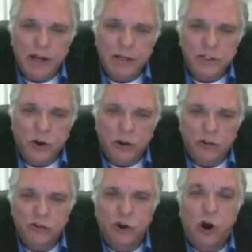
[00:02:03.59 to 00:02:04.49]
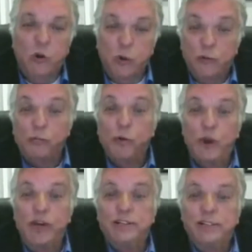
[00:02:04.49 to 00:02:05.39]
is going to start with
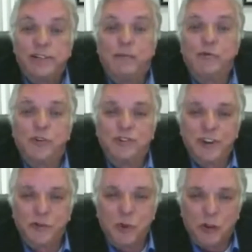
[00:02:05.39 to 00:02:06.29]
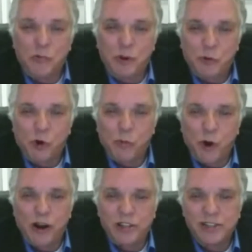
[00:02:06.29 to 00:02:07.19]
preconception six months before
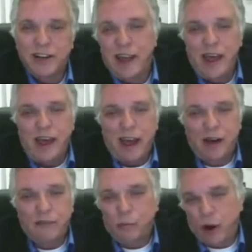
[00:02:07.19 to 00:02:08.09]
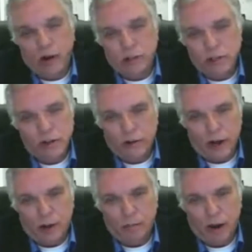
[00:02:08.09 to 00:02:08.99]
pregnancy half the pregnancies are
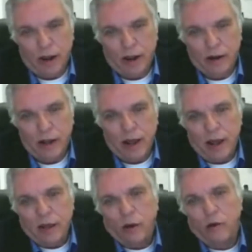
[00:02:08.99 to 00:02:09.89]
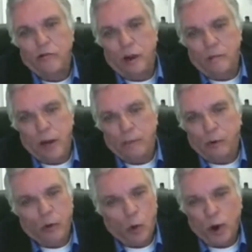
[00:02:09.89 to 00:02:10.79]
not planned. Mm-hmm. There are some
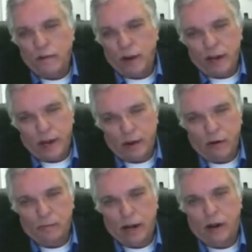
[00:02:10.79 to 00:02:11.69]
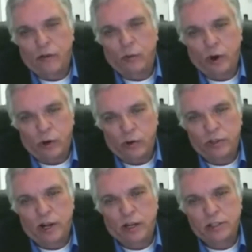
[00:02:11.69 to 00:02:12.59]
people that won't even hear about the
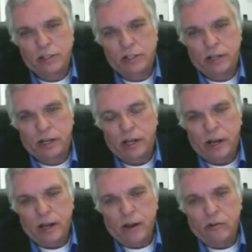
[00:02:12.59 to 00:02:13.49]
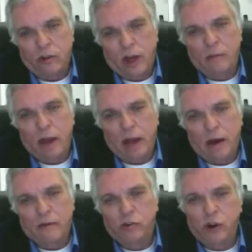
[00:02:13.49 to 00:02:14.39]
reduced toxicity. So they may
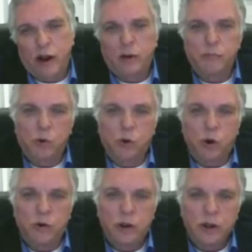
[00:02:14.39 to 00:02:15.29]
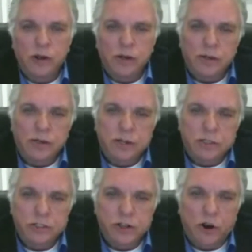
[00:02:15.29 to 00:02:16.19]
have a child born
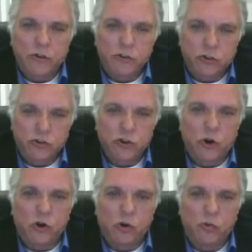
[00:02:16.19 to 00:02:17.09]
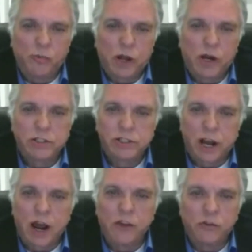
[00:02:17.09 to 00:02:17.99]
that starts to show uh,
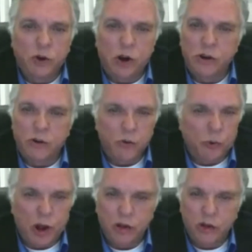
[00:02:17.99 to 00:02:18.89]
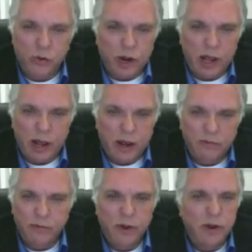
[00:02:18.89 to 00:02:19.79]
signs of autism around two and a
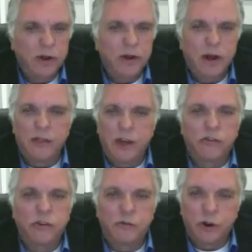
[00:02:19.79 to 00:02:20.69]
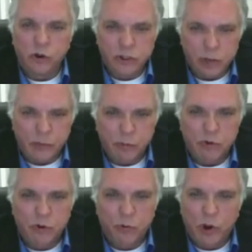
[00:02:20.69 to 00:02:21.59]
half, and then severe
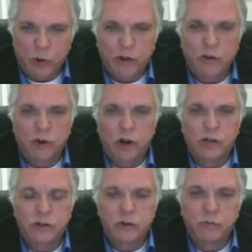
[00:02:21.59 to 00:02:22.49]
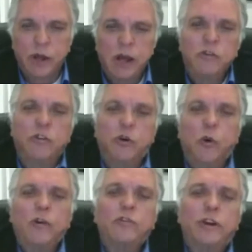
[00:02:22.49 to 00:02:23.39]
symptoms and regressive autism. So the
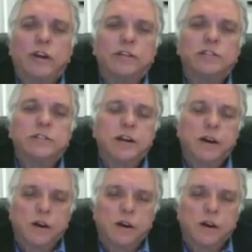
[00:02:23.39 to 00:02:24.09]
question is